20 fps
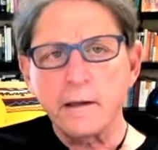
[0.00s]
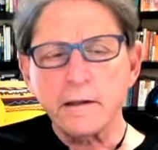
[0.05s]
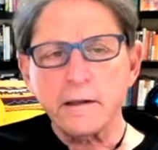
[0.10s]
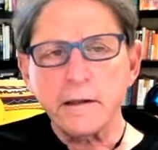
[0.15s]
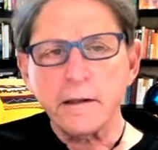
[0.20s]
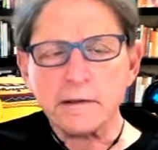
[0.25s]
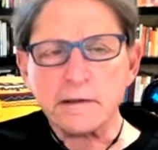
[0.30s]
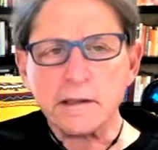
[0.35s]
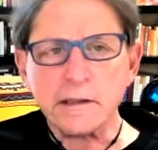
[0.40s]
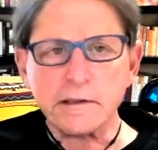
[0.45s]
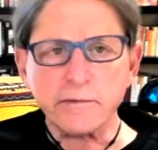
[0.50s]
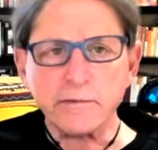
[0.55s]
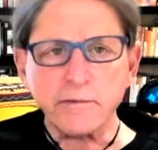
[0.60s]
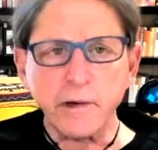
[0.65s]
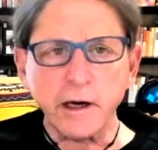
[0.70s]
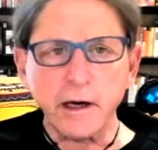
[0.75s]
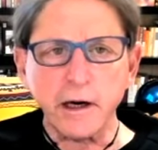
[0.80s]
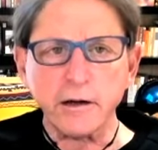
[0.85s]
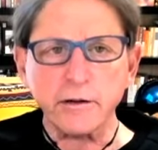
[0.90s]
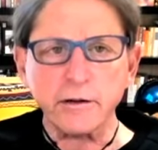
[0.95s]
This is
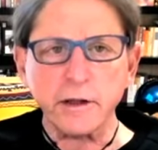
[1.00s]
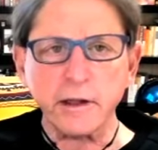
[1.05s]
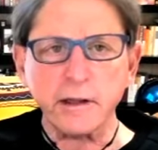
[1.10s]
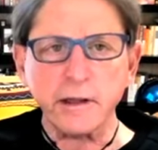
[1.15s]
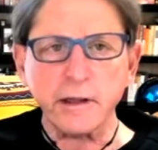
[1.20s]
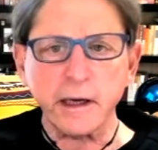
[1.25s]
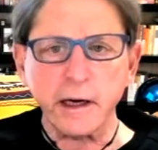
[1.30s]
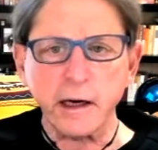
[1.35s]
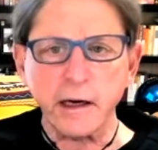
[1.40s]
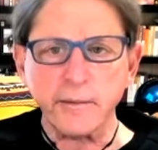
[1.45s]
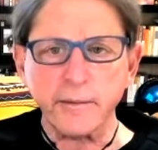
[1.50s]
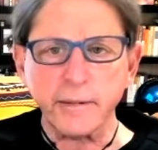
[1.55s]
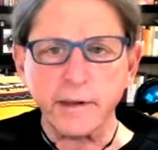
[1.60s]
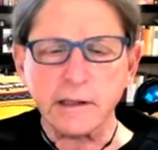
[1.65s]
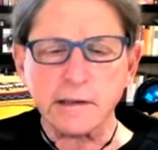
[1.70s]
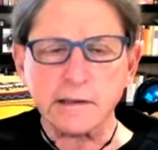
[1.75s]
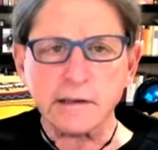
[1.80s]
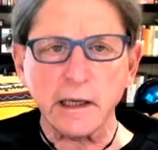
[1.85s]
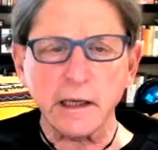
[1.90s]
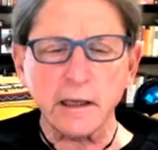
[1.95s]
where the
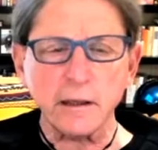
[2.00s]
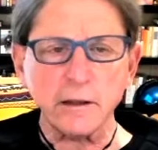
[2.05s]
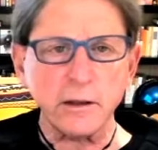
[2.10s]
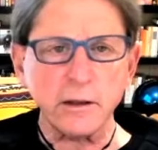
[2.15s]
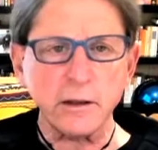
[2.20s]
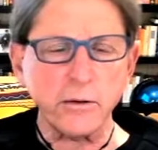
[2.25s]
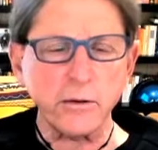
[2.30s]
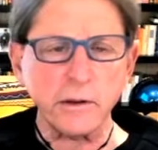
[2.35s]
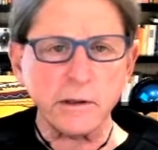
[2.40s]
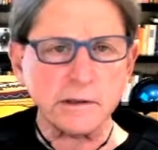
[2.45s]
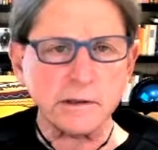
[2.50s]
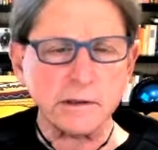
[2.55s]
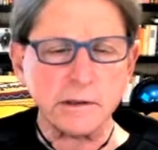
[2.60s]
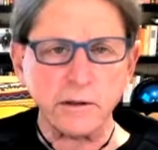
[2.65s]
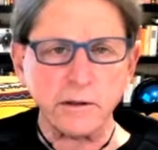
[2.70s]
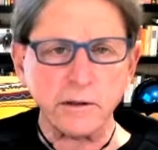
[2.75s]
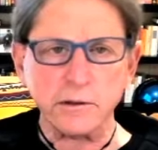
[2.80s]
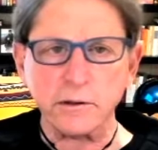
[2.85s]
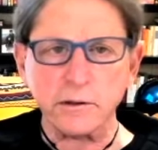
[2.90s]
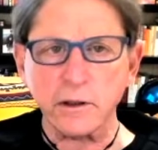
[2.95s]
therapist, in no
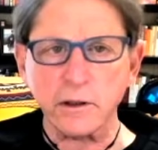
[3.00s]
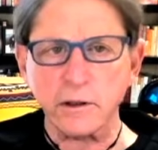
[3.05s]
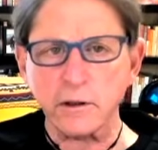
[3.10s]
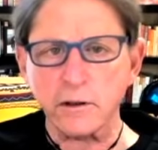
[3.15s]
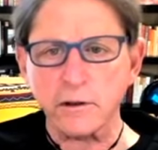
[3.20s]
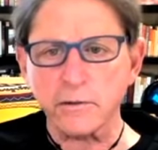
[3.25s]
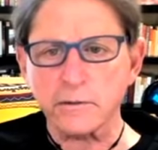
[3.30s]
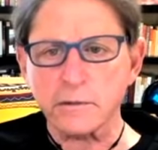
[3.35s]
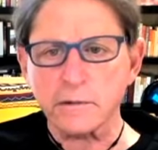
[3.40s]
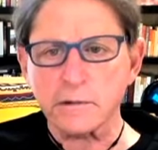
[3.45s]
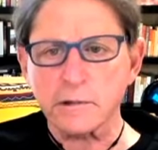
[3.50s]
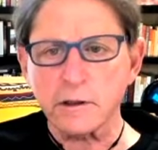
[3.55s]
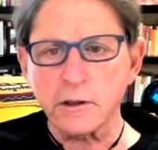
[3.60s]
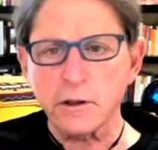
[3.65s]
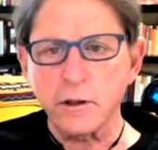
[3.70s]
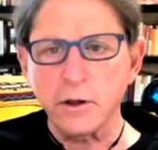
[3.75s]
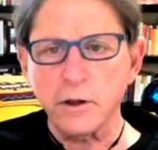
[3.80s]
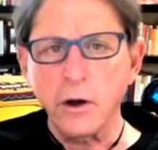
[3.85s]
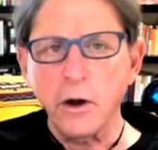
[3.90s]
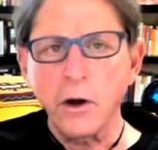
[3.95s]
uncertain terms,
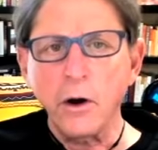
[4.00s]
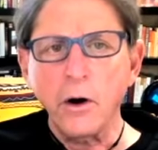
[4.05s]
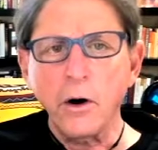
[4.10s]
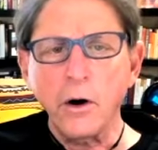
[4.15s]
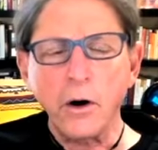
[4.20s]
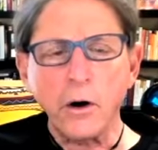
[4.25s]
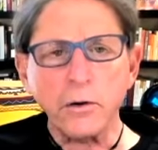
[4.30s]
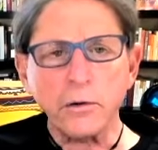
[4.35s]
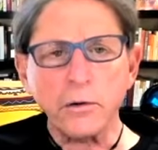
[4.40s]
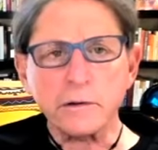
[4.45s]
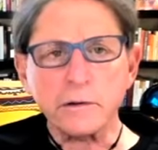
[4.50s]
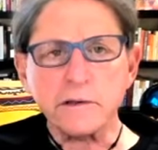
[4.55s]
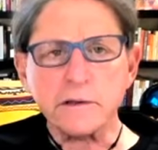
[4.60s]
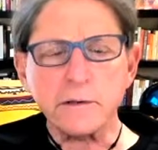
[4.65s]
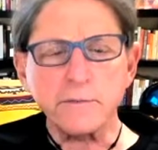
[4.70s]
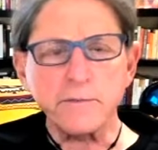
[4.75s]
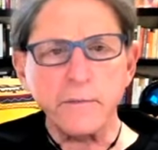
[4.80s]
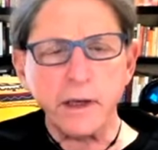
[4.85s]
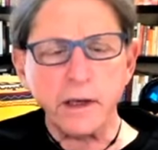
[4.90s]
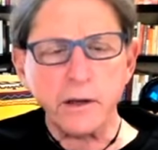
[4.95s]
holds the
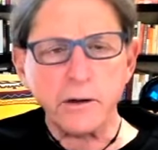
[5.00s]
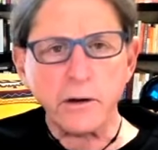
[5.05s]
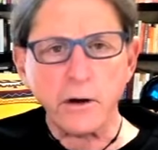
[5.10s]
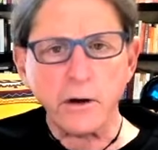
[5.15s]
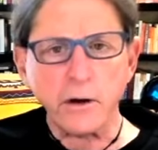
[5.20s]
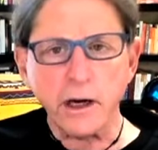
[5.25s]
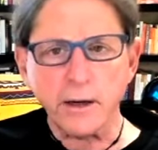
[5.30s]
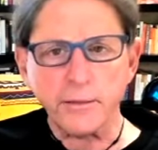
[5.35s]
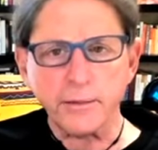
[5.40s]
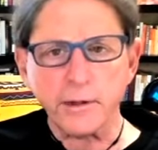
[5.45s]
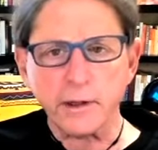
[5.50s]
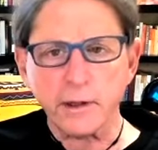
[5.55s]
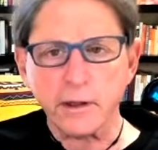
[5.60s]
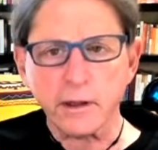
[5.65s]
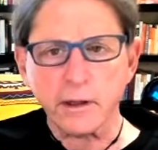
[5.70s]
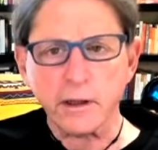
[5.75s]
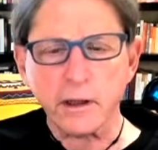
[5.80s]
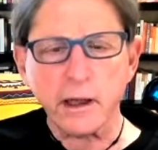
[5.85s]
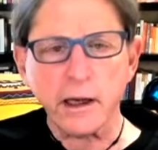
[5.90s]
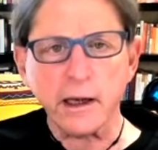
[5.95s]
mirror up to the
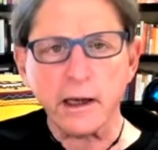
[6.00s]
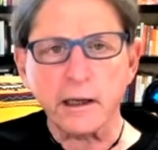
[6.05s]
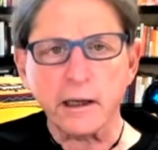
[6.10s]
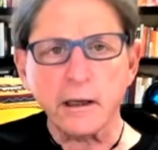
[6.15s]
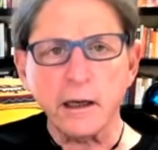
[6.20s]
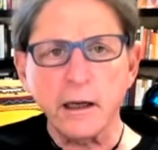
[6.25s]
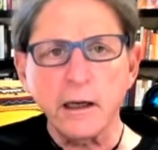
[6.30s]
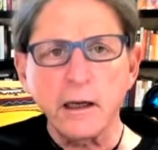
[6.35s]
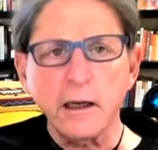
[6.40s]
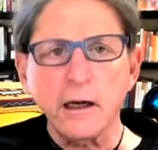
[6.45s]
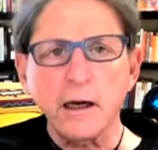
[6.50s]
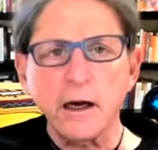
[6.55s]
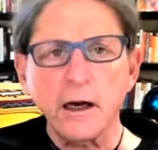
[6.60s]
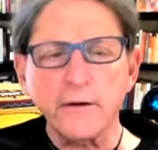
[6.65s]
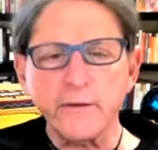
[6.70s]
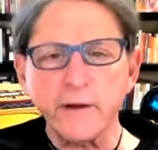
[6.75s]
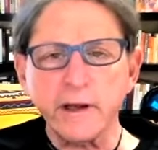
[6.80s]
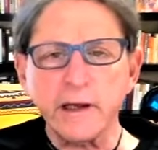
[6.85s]
client of